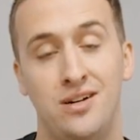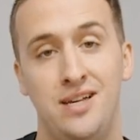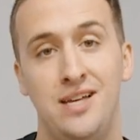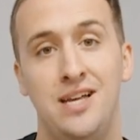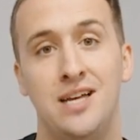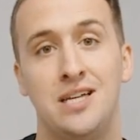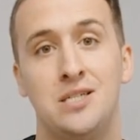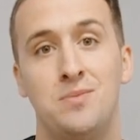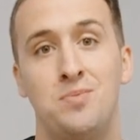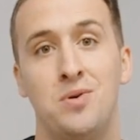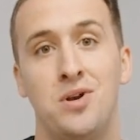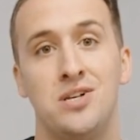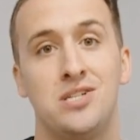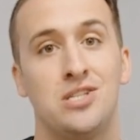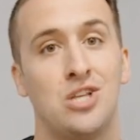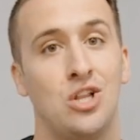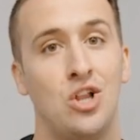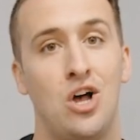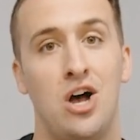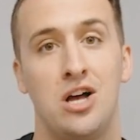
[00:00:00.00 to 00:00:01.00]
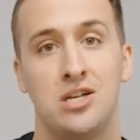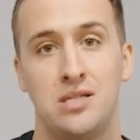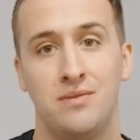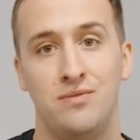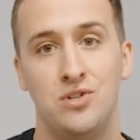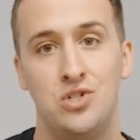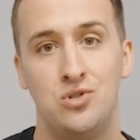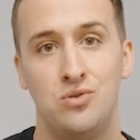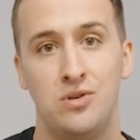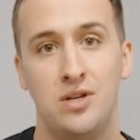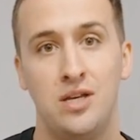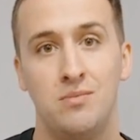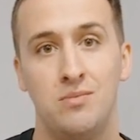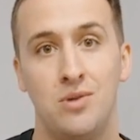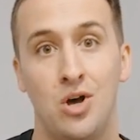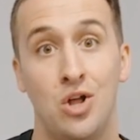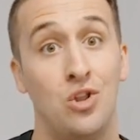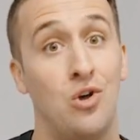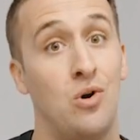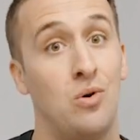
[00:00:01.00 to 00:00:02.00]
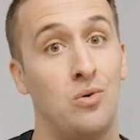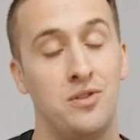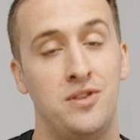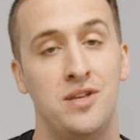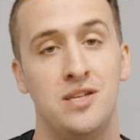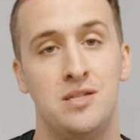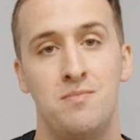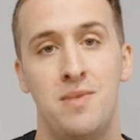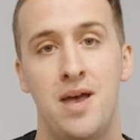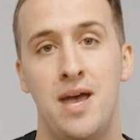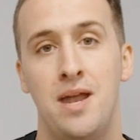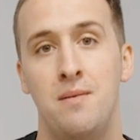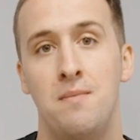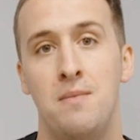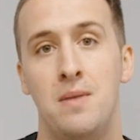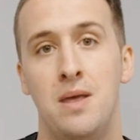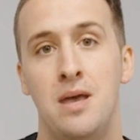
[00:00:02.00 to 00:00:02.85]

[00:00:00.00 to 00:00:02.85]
He experienced the loss of a dream along with his men.